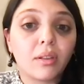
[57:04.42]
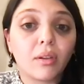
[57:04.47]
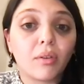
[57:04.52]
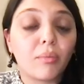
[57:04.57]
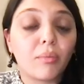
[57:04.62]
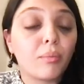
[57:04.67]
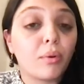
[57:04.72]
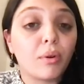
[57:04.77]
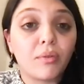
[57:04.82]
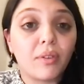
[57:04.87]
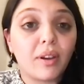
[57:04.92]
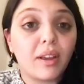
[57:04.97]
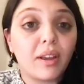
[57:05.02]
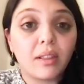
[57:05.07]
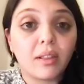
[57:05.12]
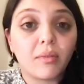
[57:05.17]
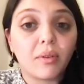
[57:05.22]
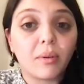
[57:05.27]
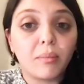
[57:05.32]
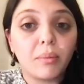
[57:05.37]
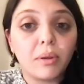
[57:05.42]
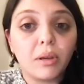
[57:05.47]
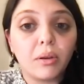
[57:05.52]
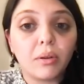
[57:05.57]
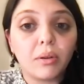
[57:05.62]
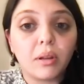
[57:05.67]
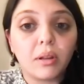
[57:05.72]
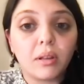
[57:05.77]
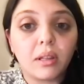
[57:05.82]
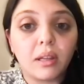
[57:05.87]
of pervasive
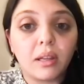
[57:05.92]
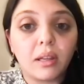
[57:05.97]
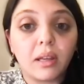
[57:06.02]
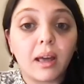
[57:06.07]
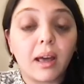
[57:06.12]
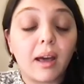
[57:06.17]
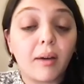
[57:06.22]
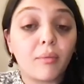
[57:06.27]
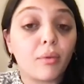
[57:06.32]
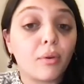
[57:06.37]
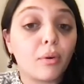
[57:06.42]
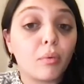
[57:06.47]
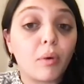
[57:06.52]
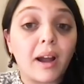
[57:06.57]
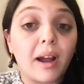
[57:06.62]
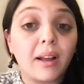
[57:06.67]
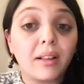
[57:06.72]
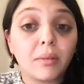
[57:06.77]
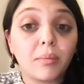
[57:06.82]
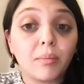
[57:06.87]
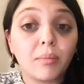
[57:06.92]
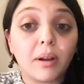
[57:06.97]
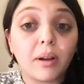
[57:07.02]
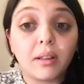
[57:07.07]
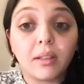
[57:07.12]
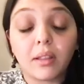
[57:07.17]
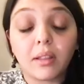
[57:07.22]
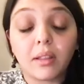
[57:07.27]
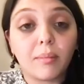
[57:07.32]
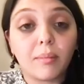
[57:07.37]
impunity for widespread
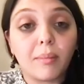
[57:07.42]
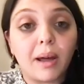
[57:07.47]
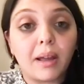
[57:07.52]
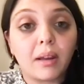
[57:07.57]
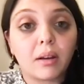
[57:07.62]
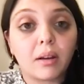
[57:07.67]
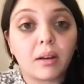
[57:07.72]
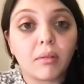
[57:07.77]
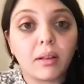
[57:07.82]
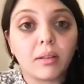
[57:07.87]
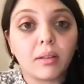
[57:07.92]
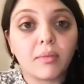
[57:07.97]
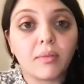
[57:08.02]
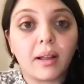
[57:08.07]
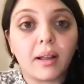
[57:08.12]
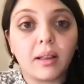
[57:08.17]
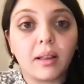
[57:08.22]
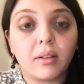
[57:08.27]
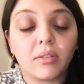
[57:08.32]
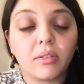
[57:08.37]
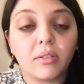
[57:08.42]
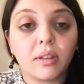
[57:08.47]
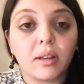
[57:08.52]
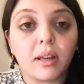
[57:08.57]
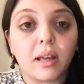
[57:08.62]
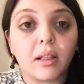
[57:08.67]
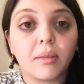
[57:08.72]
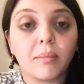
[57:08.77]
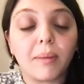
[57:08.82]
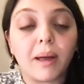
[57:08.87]
and systematic rights violations
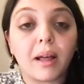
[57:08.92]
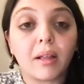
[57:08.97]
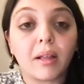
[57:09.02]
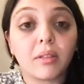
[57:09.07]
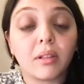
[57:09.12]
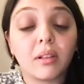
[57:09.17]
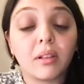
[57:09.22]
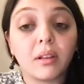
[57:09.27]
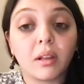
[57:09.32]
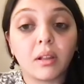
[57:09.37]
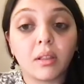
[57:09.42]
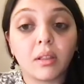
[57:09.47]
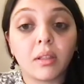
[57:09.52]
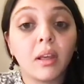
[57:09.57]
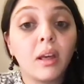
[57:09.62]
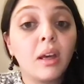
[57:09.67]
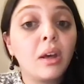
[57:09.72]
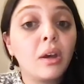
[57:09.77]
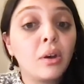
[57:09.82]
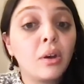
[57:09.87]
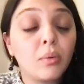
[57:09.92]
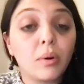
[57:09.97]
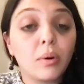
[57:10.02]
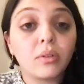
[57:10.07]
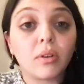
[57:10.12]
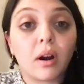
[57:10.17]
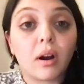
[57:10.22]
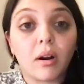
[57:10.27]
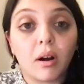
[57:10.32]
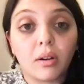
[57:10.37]
against Palestinians,
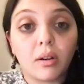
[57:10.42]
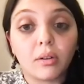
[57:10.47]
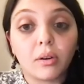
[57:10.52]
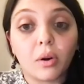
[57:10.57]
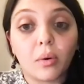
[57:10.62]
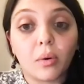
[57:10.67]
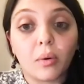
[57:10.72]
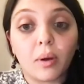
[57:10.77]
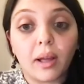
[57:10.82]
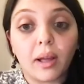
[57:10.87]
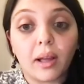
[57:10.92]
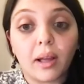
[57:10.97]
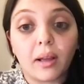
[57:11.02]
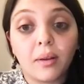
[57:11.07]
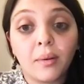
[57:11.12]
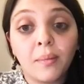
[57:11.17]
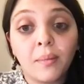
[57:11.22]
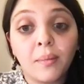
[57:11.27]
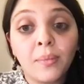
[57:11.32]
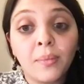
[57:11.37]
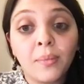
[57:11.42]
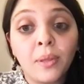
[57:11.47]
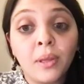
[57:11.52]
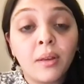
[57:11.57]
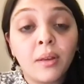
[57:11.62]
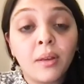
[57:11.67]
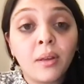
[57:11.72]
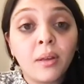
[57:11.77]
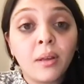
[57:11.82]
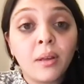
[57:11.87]
which are ongoing.
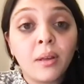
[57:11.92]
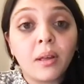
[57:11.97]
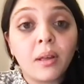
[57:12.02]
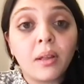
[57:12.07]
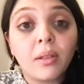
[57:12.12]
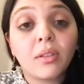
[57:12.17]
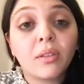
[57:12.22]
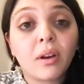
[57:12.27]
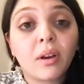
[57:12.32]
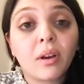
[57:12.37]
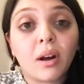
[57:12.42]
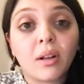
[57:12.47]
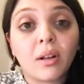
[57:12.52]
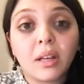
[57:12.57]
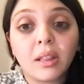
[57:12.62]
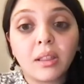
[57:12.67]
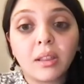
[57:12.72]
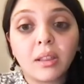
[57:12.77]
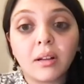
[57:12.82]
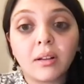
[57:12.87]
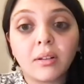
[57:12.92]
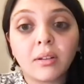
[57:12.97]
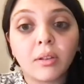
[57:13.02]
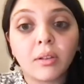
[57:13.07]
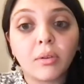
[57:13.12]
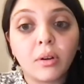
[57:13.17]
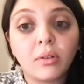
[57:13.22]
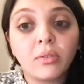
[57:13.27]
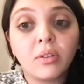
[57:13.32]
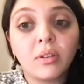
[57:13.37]
In this context, there is
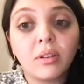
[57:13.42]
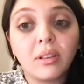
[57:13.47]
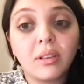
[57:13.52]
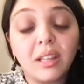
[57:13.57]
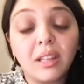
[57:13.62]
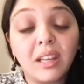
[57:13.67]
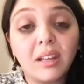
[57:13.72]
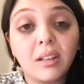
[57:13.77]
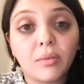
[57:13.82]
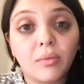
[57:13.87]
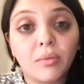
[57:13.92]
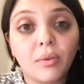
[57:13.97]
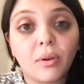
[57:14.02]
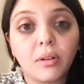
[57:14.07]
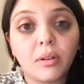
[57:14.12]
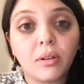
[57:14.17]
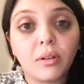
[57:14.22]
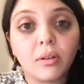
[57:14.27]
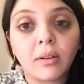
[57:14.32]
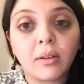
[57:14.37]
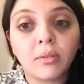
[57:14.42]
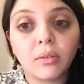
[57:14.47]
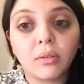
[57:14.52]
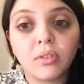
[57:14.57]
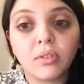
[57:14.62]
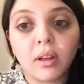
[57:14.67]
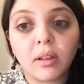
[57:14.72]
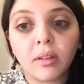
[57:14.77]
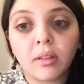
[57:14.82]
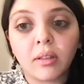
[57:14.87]
an urgent need for international
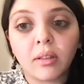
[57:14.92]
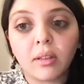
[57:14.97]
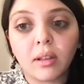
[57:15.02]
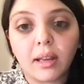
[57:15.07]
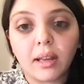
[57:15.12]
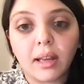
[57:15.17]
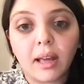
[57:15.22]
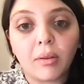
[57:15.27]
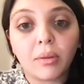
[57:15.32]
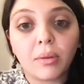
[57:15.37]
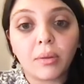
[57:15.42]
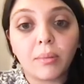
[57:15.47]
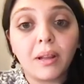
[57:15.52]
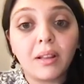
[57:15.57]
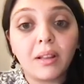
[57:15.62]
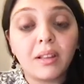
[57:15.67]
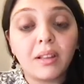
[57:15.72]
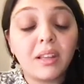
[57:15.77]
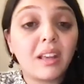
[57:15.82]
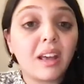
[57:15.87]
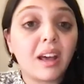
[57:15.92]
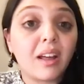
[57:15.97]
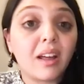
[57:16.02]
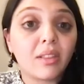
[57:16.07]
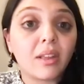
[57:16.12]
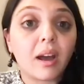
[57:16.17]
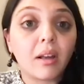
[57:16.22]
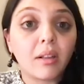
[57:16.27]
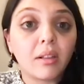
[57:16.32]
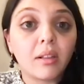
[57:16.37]
justice and accountability,
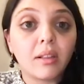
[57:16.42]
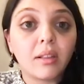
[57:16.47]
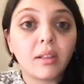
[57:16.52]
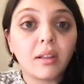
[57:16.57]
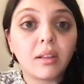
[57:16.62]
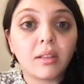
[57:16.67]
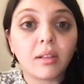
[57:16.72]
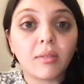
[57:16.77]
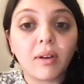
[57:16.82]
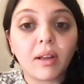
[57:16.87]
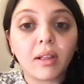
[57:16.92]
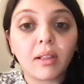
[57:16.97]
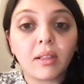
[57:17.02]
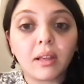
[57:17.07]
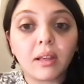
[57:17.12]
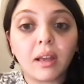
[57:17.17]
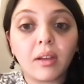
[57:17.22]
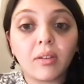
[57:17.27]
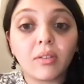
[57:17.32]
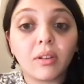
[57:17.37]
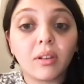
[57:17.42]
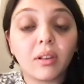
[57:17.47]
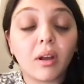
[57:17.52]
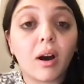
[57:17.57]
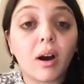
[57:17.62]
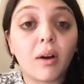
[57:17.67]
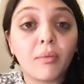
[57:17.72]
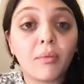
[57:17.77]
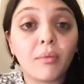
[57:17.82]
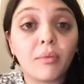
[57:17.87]
and the ICC's investigation
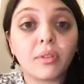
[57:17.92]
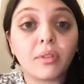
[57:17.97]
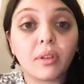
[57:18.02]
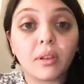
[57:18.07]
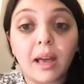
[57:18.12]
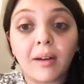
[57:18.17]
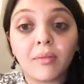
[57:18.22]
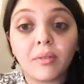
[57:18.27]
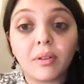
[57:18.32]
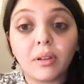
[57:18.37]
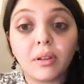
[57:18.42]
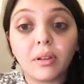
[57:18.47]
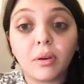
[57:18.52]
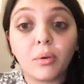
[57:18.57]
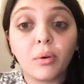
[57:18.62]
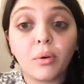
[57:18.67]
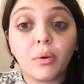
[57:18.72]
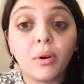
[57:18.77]
offers an avenue